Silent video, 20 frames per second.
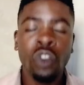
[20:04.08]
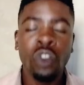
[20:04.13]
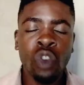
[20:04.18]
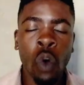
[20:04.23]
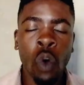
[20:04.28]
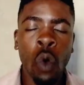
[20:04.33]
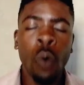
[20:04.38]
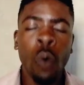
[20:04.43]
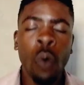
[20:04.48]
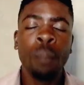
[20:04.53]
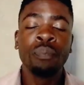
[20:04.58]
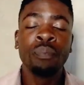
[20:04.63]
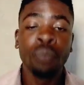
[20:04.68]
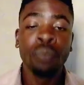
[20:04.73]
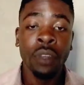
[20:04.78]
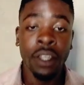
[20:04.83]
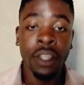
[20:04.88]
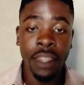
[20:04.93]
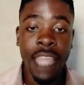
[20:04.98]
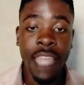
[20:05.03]
So
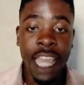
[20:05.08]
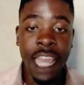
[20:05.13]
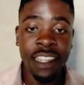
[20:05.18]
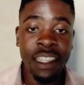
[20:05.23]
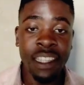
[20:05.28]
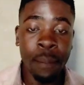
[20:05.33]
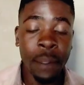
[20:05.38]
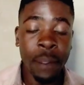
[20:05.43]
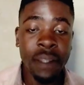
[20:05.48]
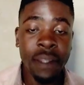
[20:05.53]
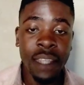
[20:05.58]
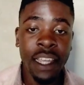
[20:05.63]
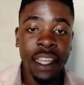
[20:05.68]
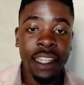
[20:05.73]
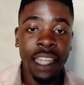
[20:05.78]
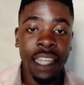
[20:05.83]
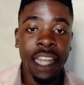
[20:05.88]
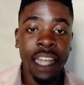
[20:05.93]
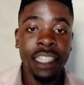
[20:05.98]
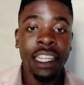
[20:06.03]
they are simply
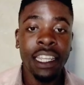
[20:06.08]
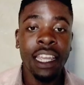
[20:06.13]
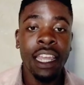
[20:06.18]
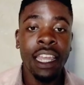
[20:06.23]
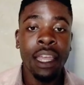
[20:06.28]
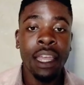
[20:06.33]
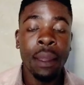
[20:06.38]
saying that